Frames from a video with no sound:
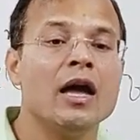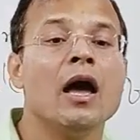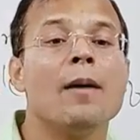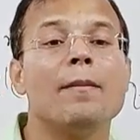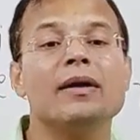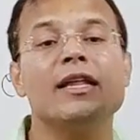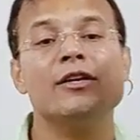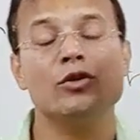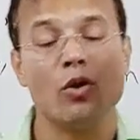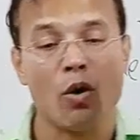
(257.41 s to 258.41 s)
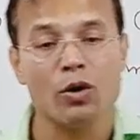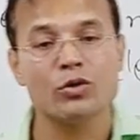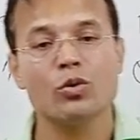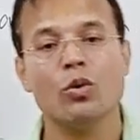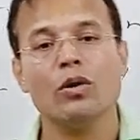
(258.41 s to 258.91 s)
but they should
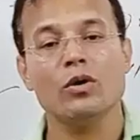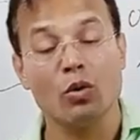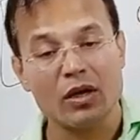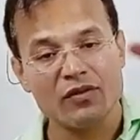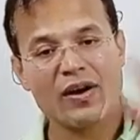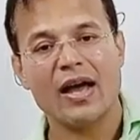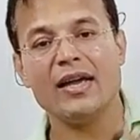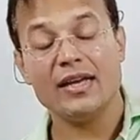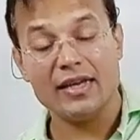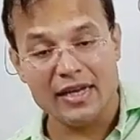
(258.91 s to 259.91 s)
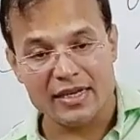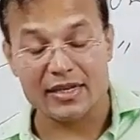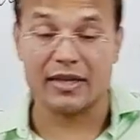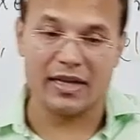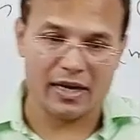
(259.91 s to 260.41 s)
also notify each
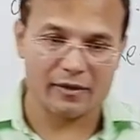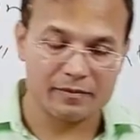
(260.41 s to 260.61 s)
other